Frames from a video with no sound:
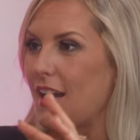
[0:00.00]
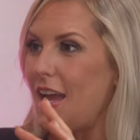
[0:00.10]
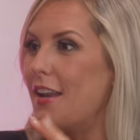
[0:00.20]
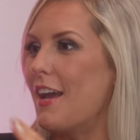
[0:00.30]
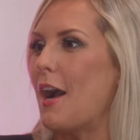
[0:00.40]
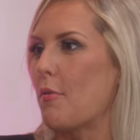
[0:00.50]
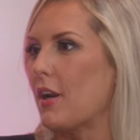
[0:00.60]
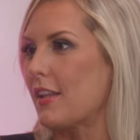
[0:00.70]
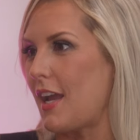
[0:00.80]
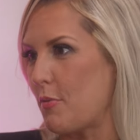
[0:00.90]
And
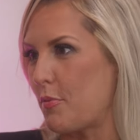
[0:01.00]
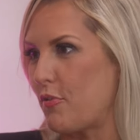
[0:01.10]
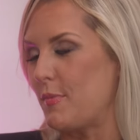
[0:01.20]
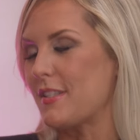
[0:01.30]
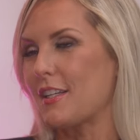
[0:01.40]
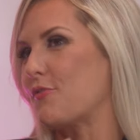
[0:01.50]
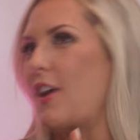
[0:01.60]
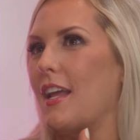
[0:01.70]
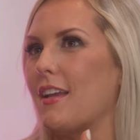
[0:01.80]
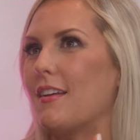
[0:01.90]
ironically, I have a performance next
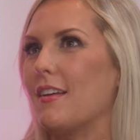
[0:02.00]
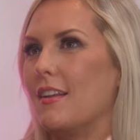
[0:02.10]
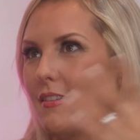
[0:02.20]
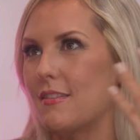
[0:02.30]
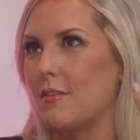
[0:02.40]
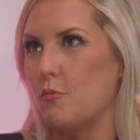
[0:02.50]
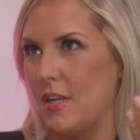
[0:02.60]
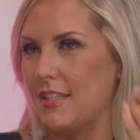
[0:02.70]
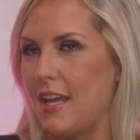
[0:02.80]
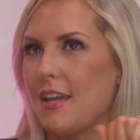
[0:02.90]
Friday. It is
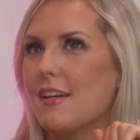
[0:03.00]
Wednesday.